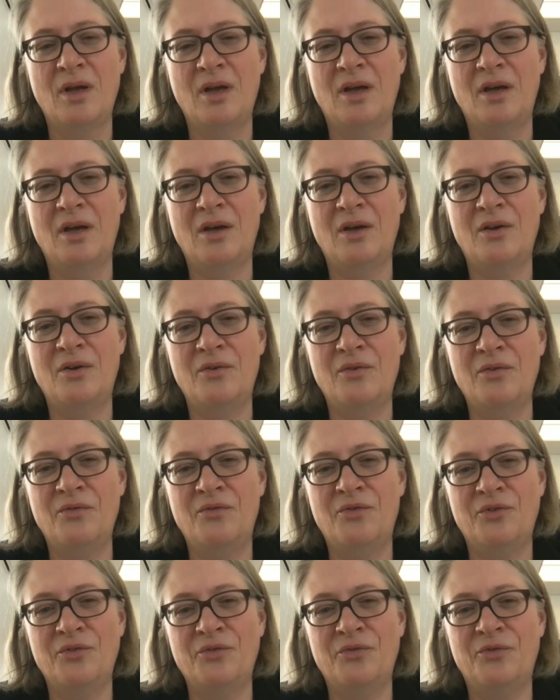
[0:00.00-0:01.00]

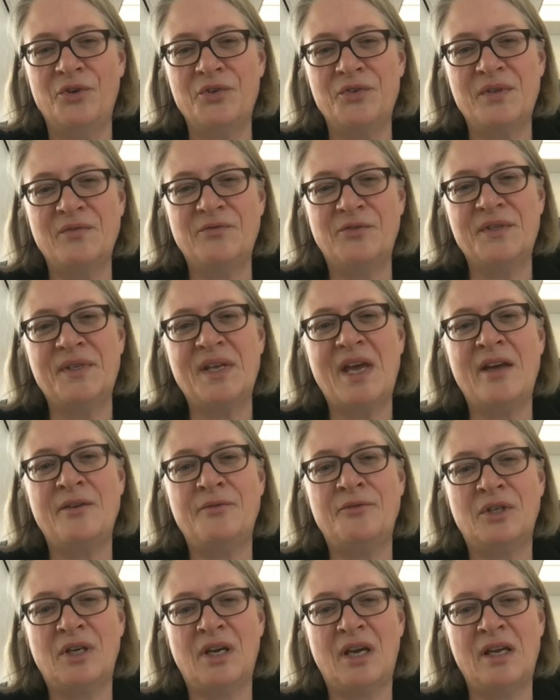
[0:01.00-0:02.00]
was
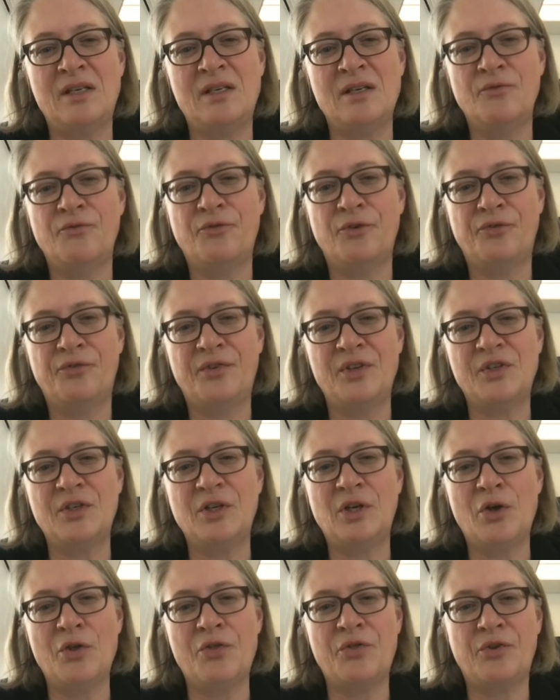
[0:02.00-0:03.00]
advocating for
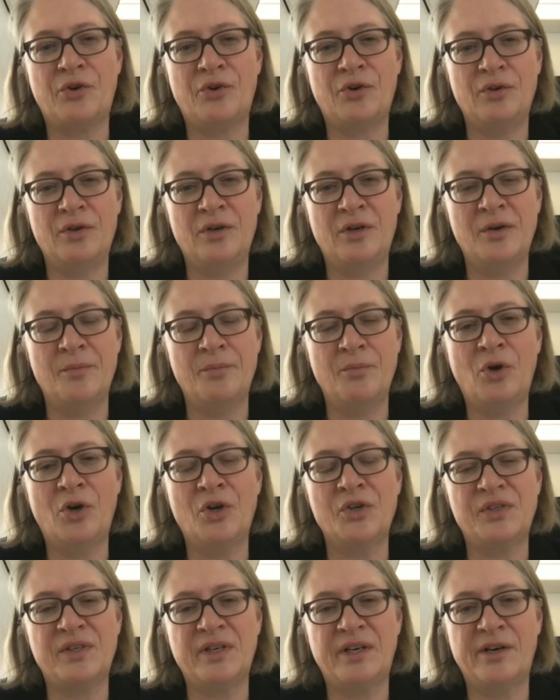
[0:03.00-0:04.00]
fiscal
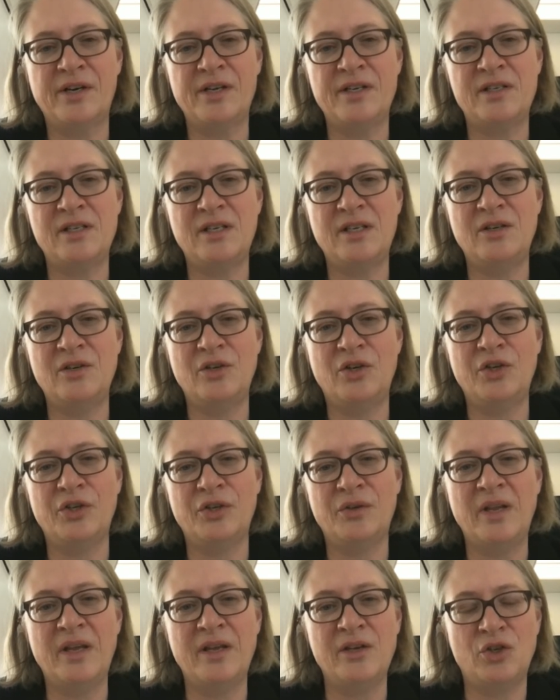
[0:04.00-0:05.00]
austerity, not
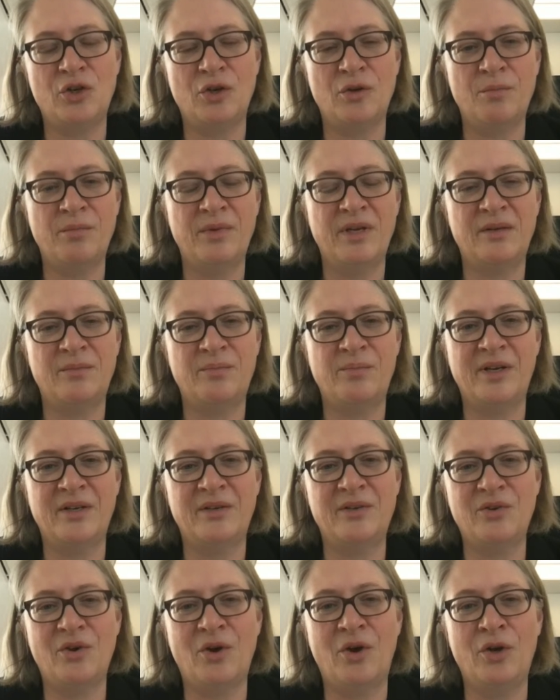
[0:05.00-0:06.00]
only at home
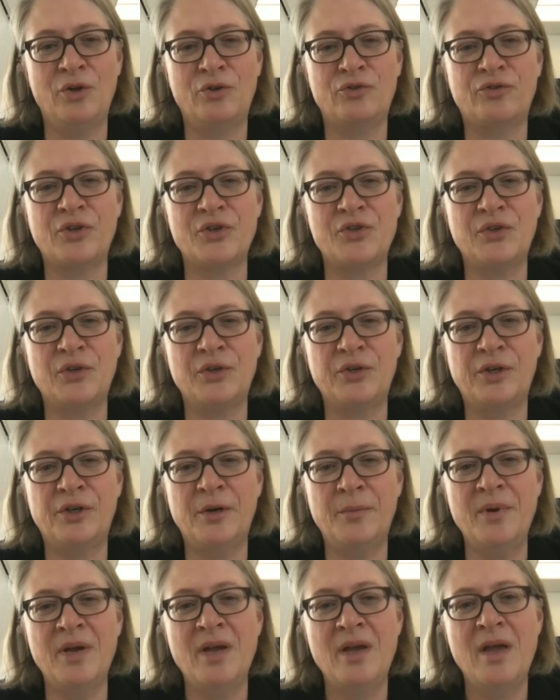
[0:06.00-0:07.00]
but all across
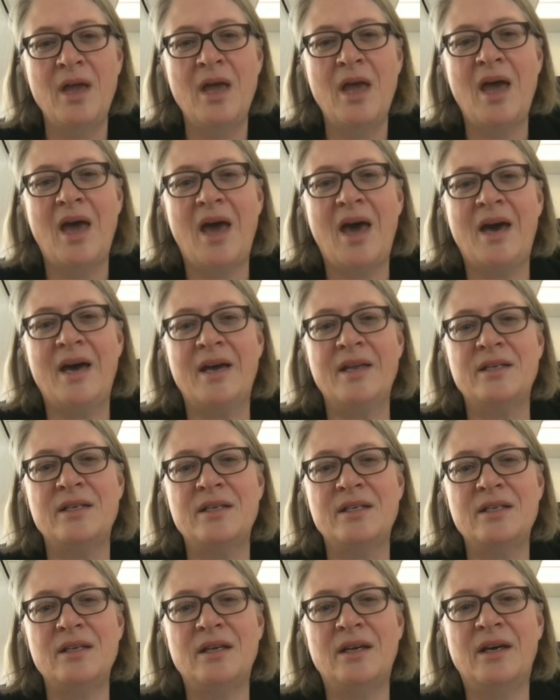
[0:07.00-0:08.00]
Europe.
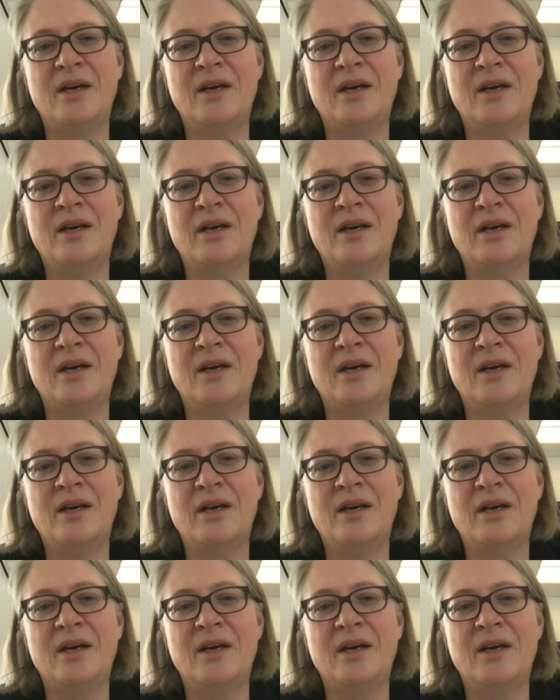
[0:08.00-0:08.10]
And